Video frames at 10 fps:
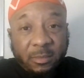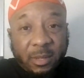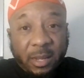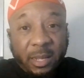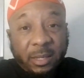
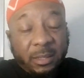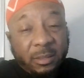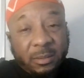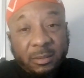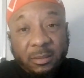hey,
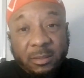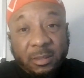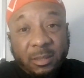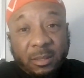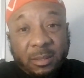
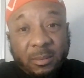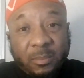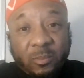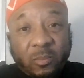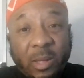
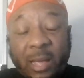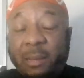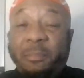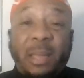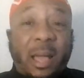I
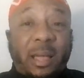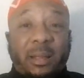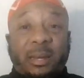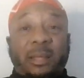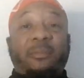could be out
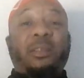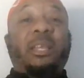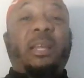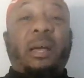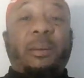here living
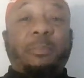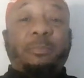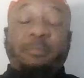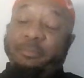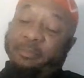it up.
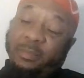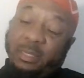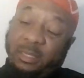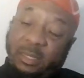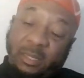
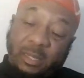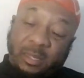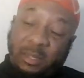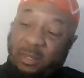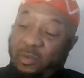
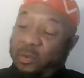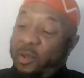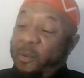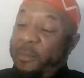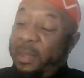
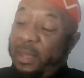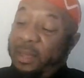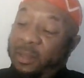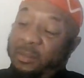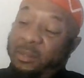Man,
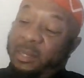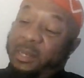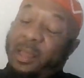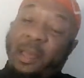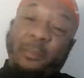
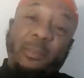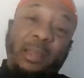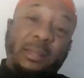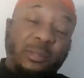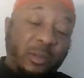alhamdulillah,
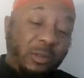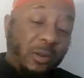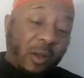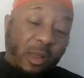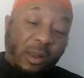man. So,
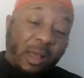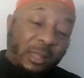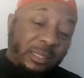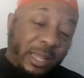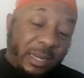Allah
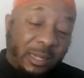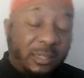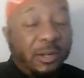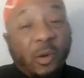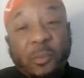is letting
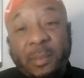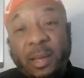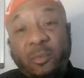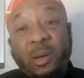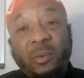us know,
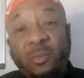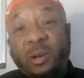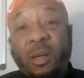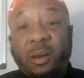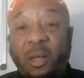man, what
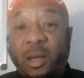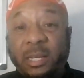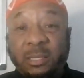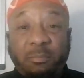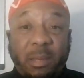with Allah
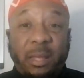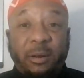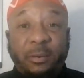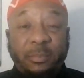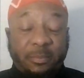is better.